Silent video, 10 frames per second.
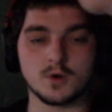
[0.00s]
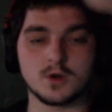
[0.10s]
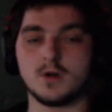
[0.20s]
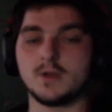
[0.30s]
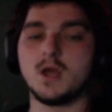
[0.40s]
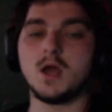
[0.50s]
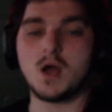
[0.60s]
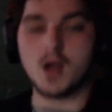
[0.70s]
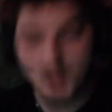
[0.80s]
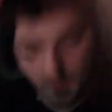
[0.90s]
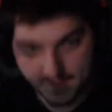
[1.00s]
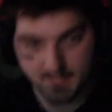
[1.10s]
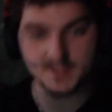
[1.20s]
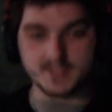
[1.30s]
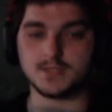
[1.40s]
on
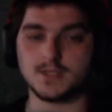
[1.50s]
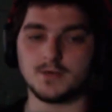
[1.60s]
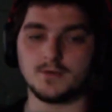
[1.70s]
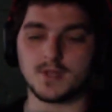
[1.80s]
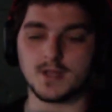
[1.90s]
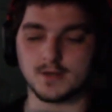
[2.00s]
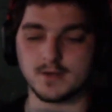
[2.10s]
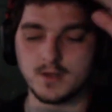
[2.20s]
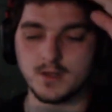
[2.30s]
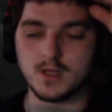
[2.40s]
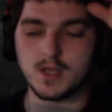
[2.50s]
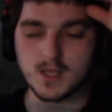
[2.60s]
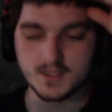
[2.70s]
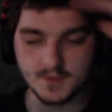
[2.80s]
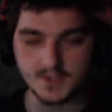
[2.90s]
upcoming into the new year,
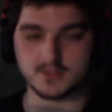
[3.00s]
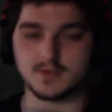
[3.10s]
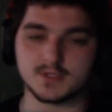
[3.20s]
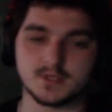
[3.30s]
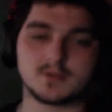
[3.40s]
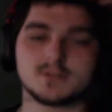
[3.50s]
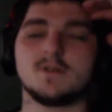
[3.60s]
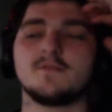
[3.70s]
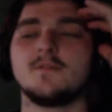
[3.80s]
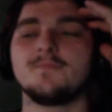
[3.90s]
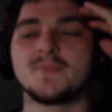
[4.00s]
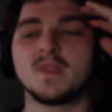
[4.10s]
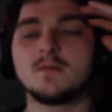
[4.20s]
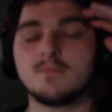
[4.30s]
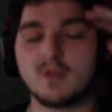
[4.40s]
as well as all this other stuff.
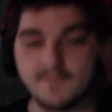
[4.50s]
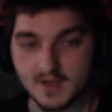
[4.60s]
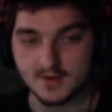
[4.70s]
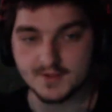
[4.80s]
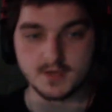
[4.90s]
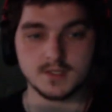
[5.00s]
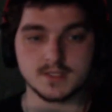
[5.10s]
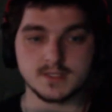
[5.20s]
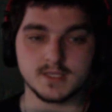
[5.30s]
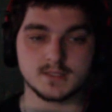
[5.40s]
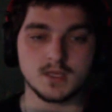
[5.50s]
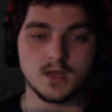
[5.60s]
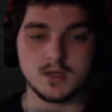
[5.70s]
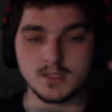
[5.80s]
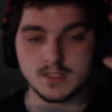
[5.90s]
My final thing on this list,
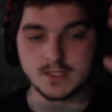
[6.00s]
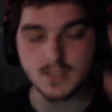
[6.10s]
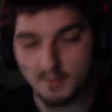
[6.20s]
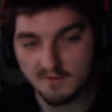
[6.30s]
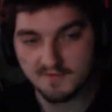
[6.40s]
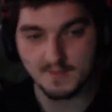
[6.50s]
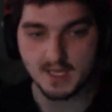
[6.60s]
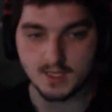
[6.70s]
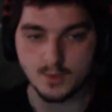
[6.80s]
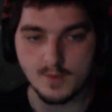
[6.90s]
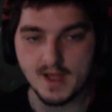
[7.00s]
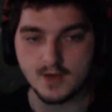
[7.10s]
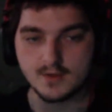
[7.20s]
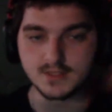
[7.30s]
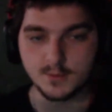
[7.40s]
some of you may know
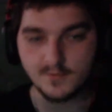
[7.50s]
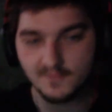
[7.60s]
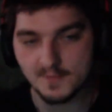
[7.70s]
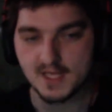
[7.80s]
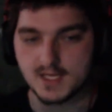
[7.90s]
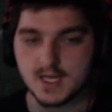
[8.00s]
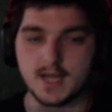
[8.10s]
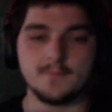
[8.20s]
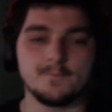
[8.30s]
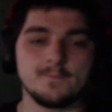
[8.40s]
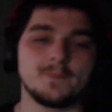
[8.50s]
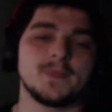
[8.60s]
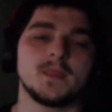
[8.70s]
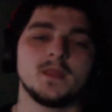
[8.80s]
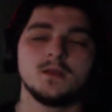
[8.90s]
about, some of you may not.
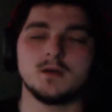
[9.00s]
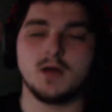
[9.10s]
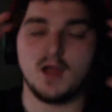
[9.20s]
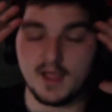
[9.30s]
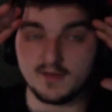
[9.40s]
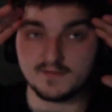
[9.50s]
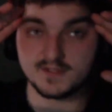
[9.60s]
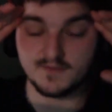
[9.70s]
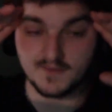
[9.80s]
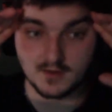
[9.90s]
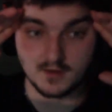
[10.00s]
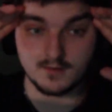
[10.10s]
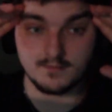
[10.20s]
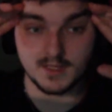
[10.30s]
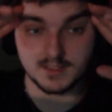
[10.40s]
I have severe
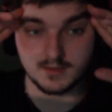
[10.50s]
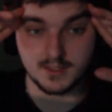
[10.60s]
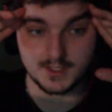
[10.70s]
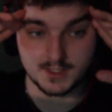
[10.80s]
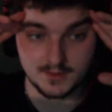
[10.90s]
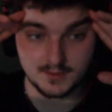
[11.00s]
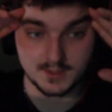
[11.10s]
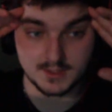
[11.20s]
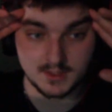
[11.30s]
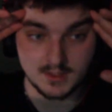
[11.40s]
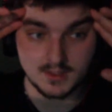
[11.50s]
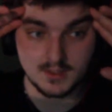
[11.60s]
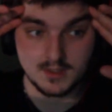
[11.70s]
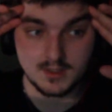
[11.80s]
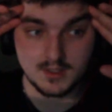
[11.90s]
mental issues,
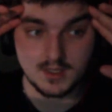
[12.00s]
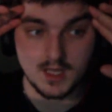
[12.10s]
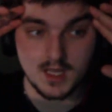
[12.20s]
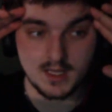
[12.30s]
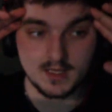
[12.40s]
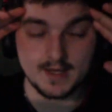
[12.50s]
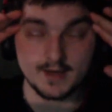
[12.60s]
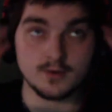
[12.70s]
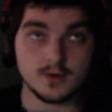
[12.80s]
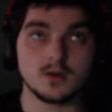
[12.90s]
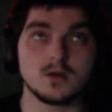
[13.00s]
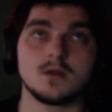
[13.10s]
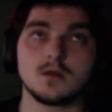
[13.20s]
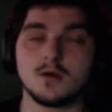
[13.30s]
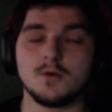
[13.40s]
and I know where you're
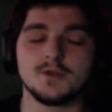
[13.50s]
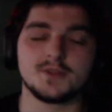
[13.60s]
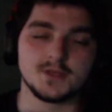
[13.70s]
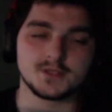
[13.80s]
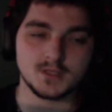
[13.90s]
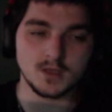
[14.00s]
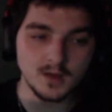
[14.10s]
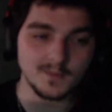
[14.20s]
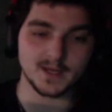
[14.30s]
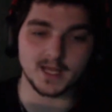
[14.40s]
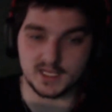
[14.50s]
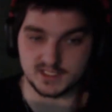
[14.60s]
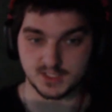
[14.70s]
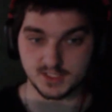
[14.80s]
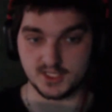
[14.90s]
going to go with this. Oh, but hey,
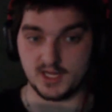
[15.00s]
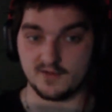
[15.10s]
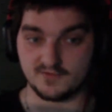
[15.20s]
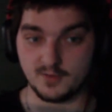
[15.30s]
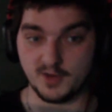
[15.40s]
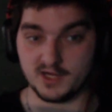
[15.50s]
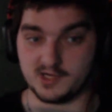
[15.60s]
still said everybody?